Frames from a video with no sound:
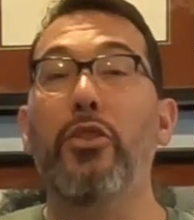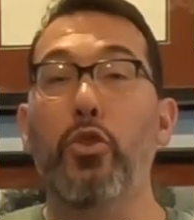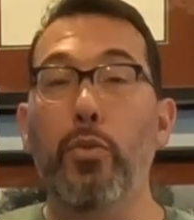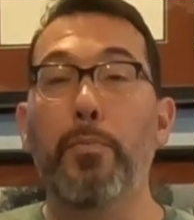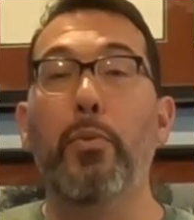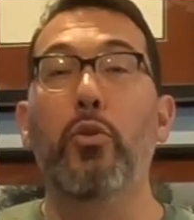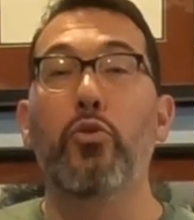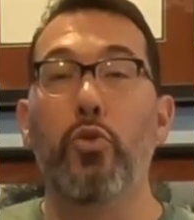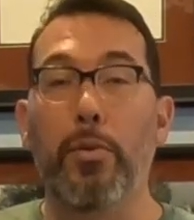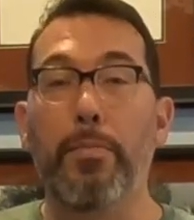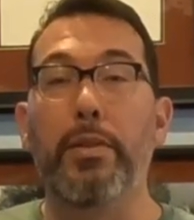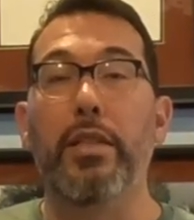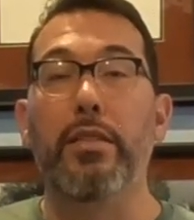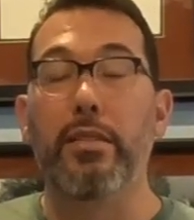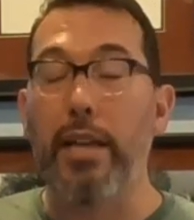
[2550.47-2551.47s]
duple
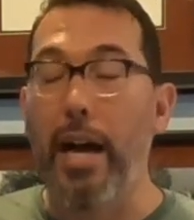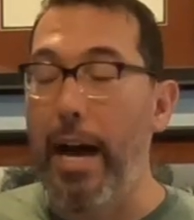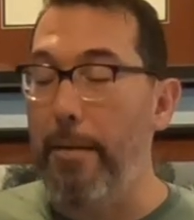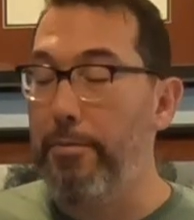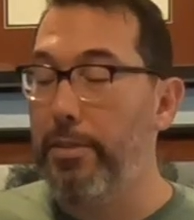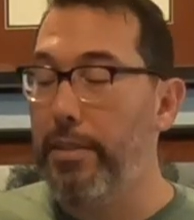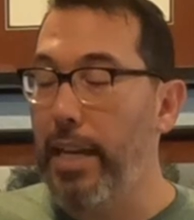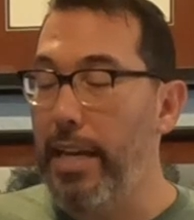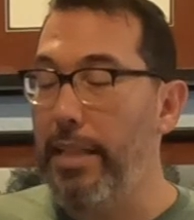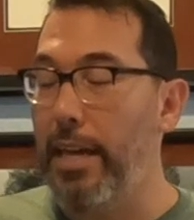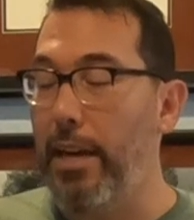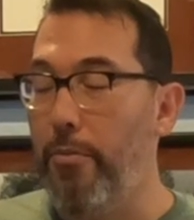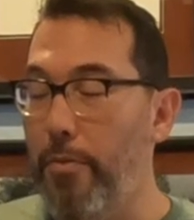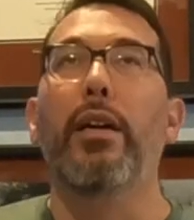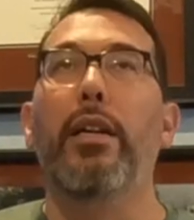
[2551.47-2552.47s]
triplet stop. Say
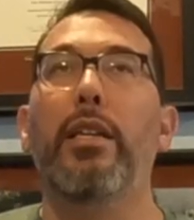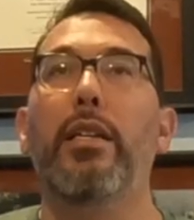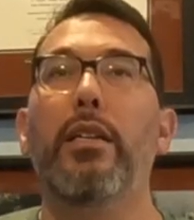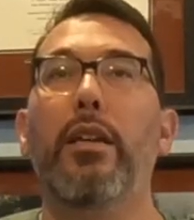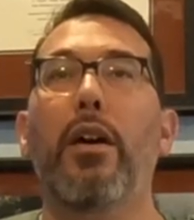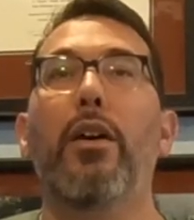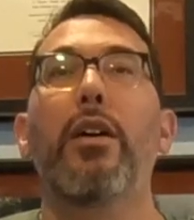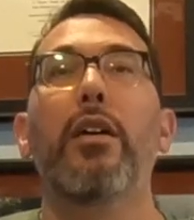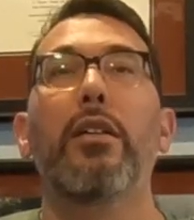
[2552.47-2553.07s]
that, ready, go.